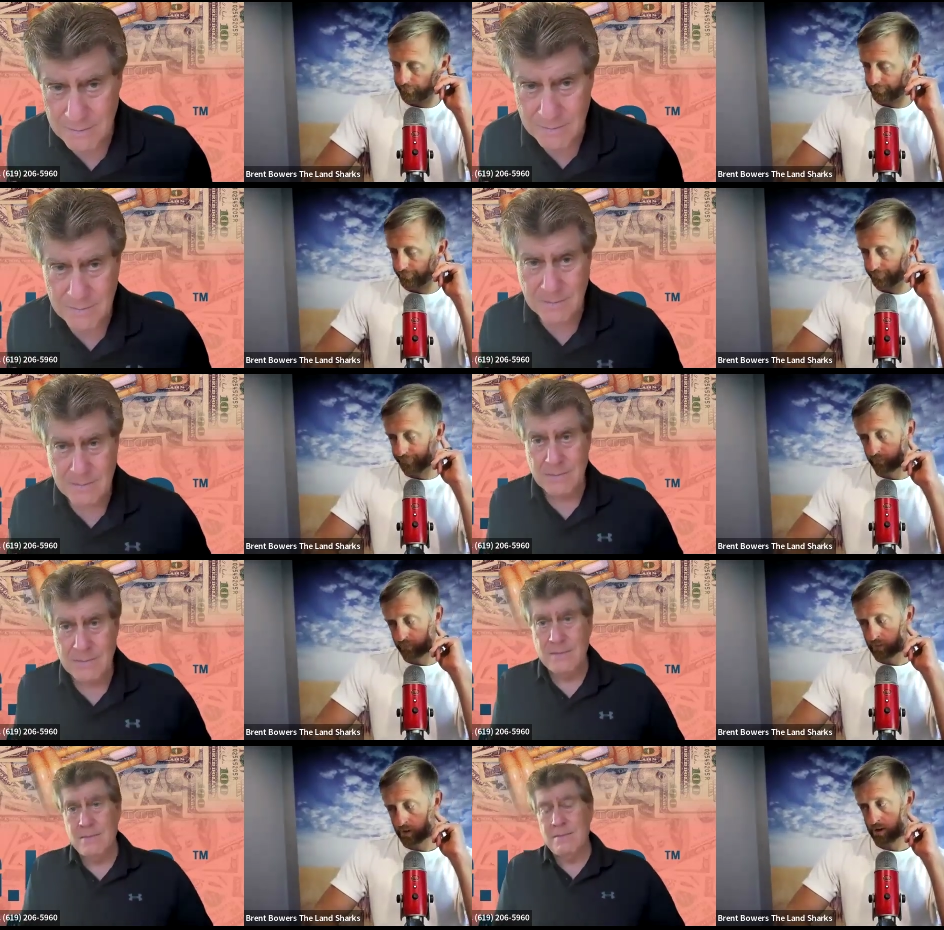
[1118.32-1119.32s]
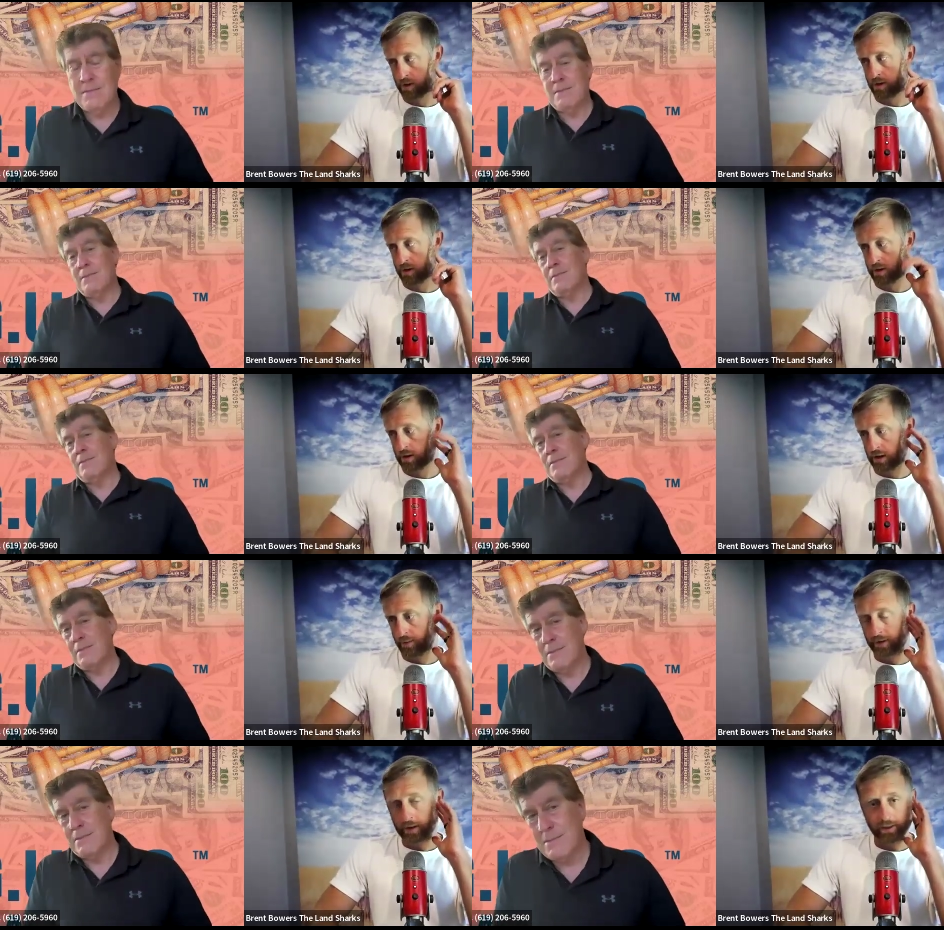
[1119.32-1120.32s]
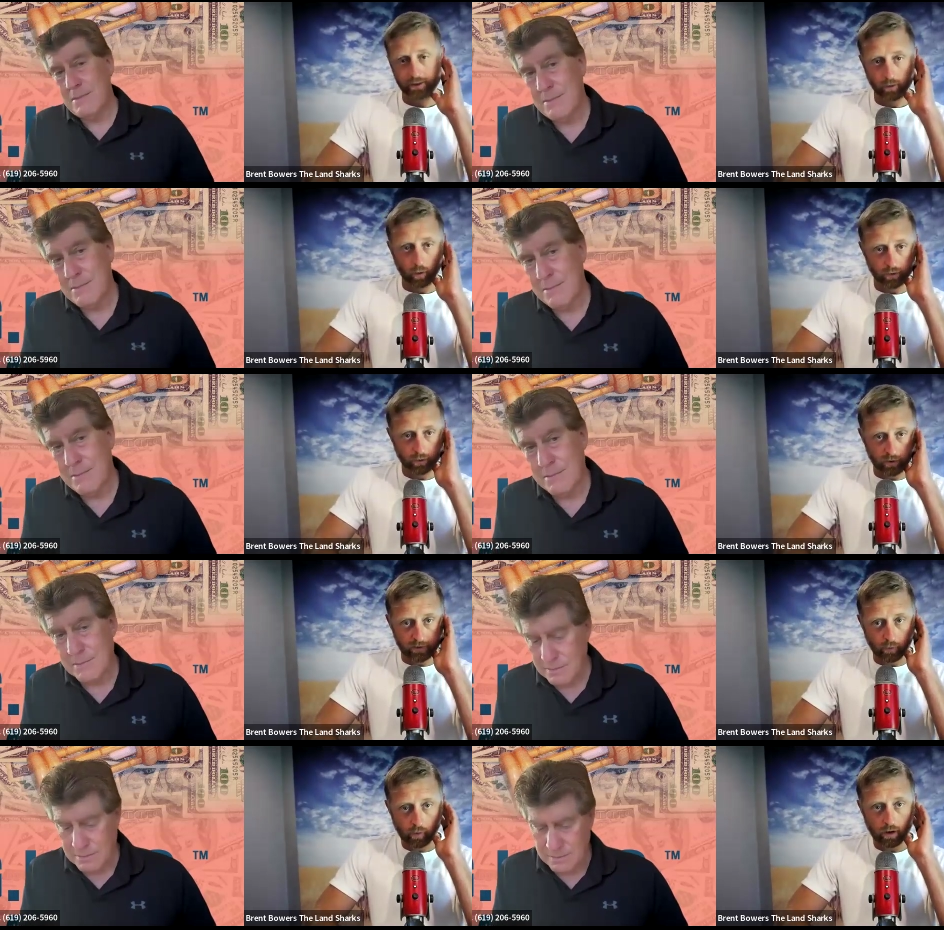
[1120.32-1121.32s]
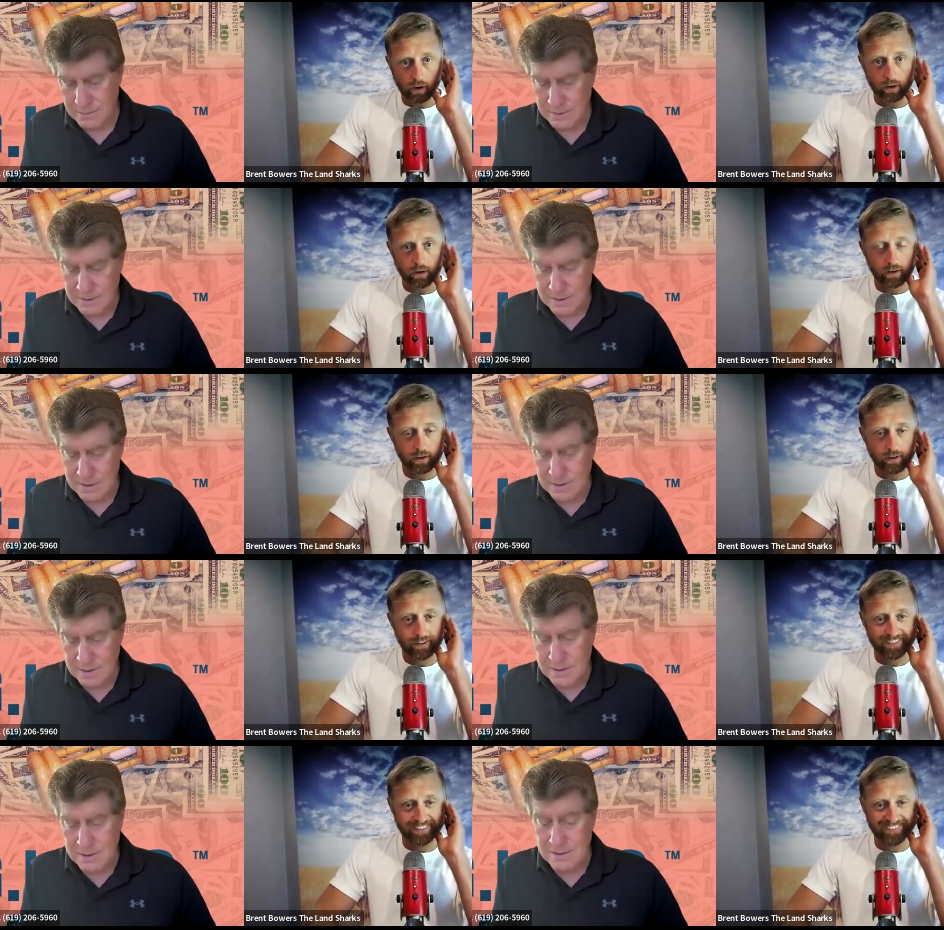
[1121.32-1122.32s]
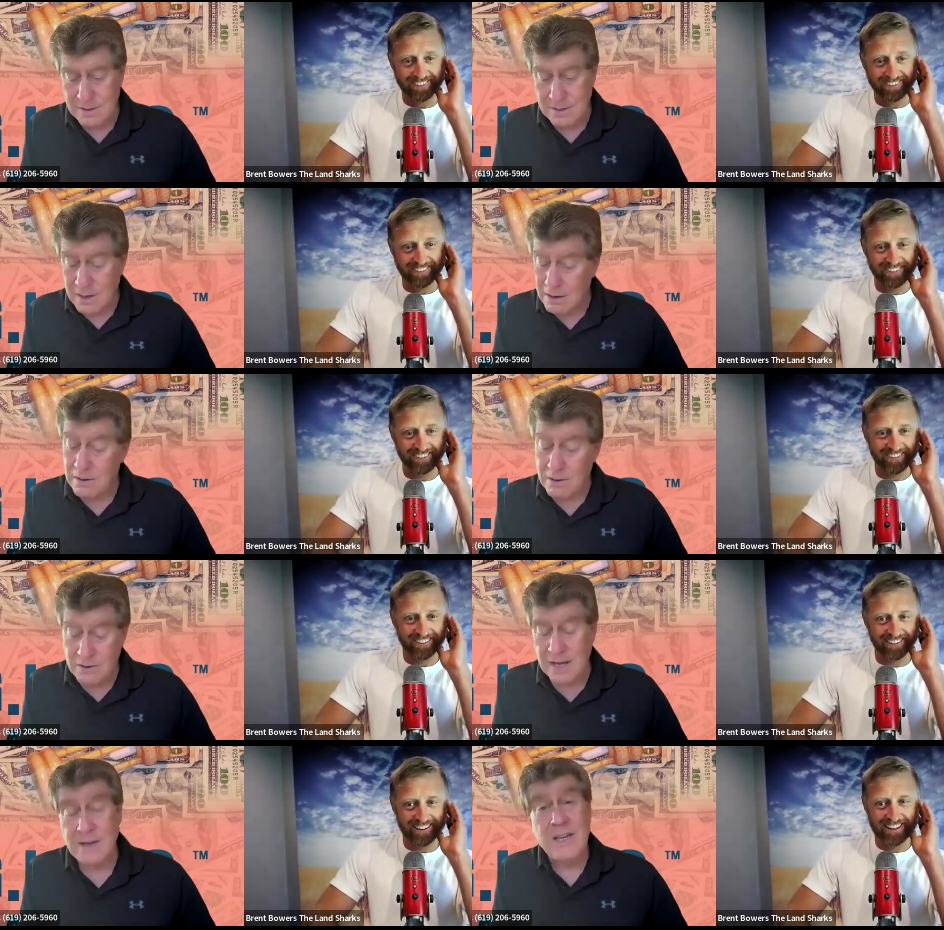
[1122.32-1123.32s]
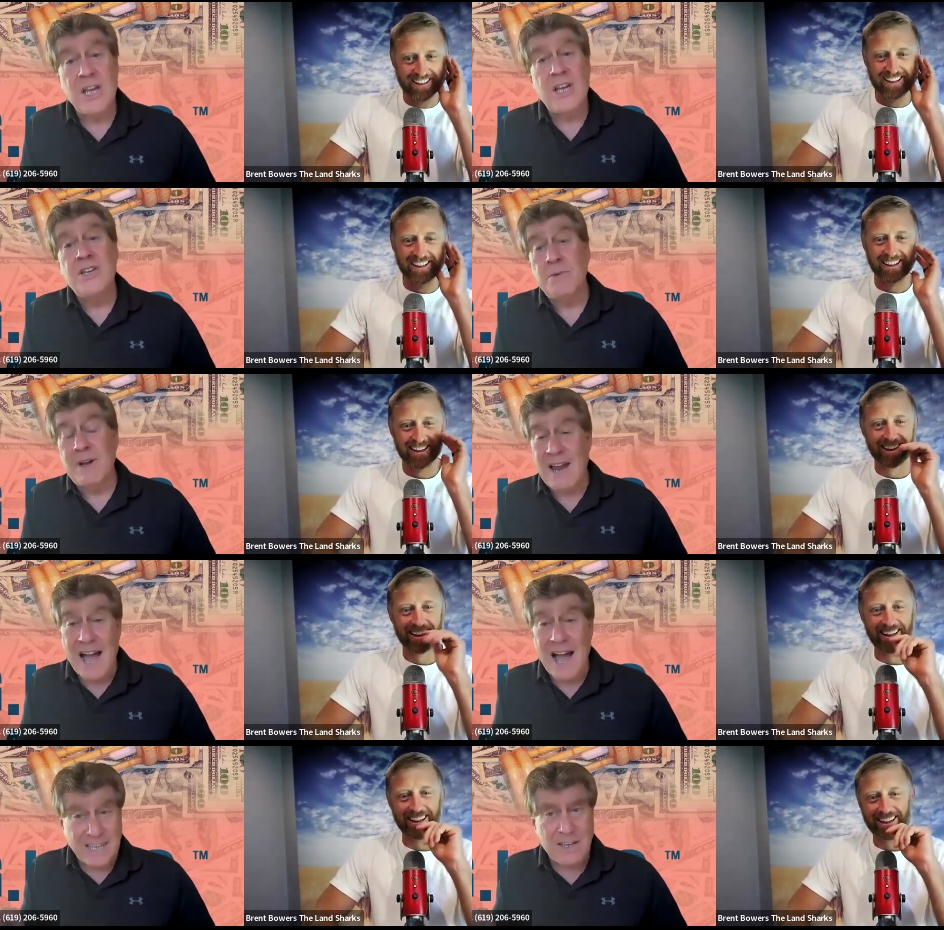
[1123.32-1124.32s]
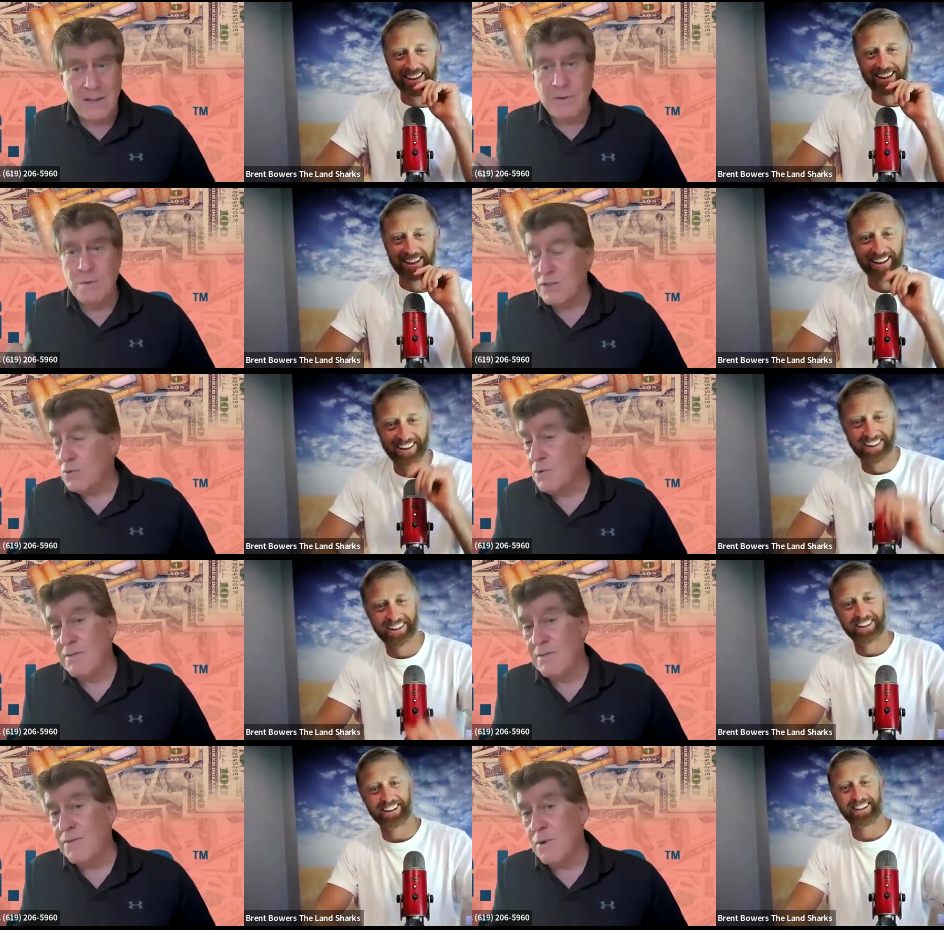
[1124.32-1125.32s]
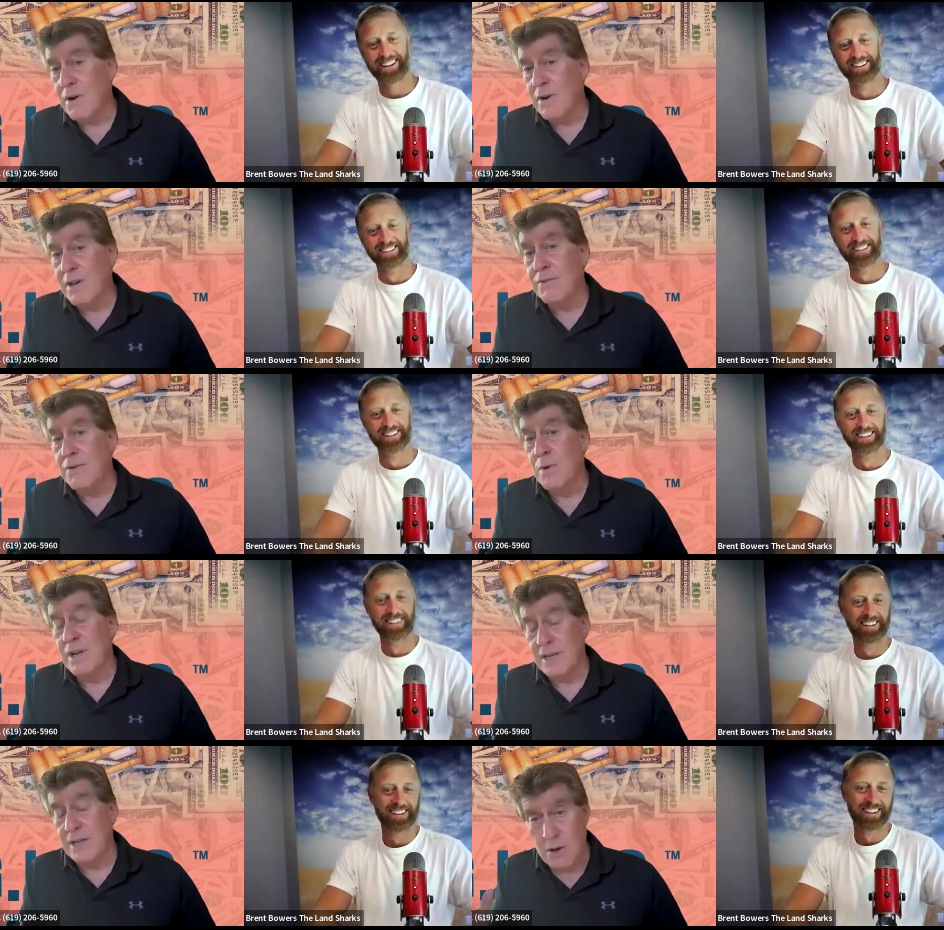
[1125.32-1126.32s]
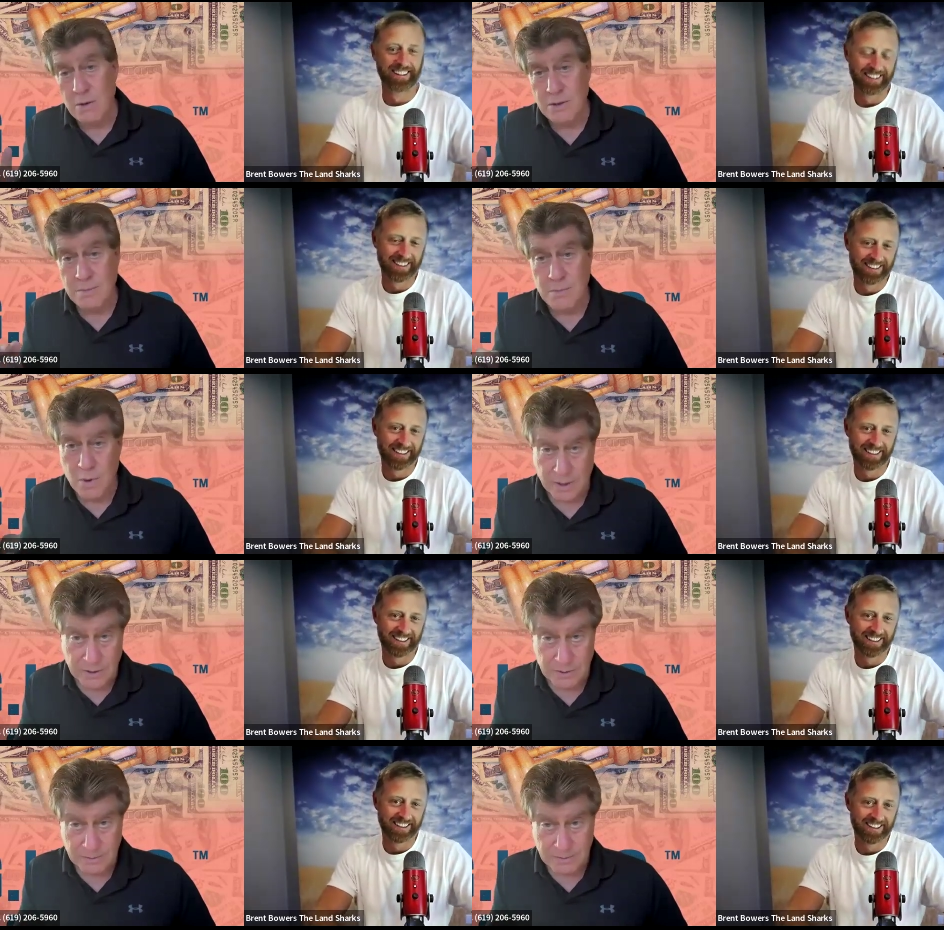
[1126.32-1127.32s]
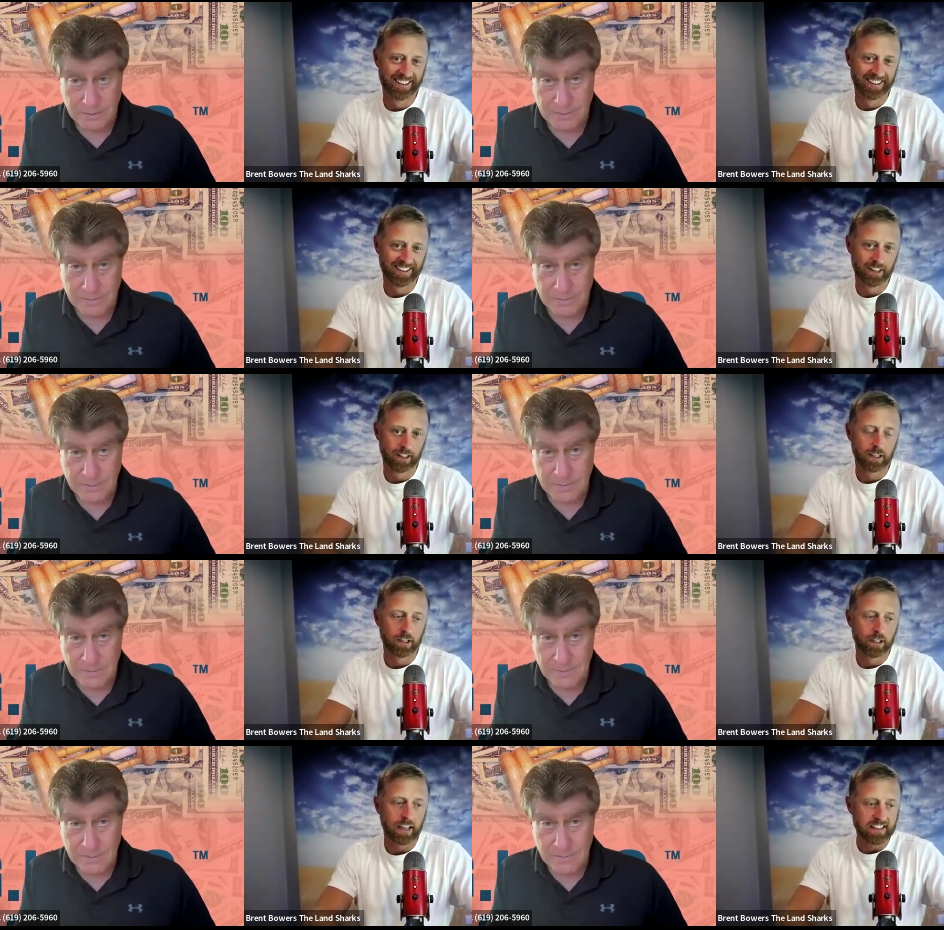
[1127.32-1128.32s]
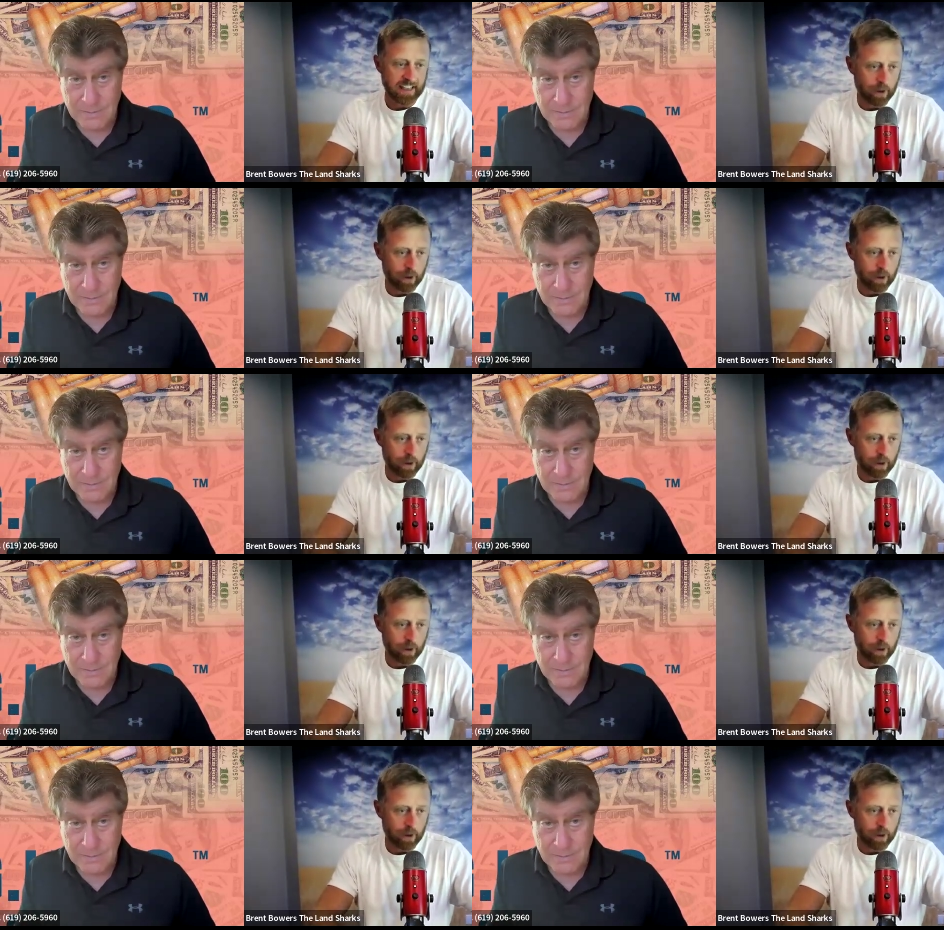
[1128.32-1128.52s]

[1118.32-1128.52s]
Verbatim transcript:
Speaker 1: I mean, could you do 124?
Speaker 2: Okay. You know what? I can give you 124 if you're willing to hold the mortgage.
Speaker 1: Is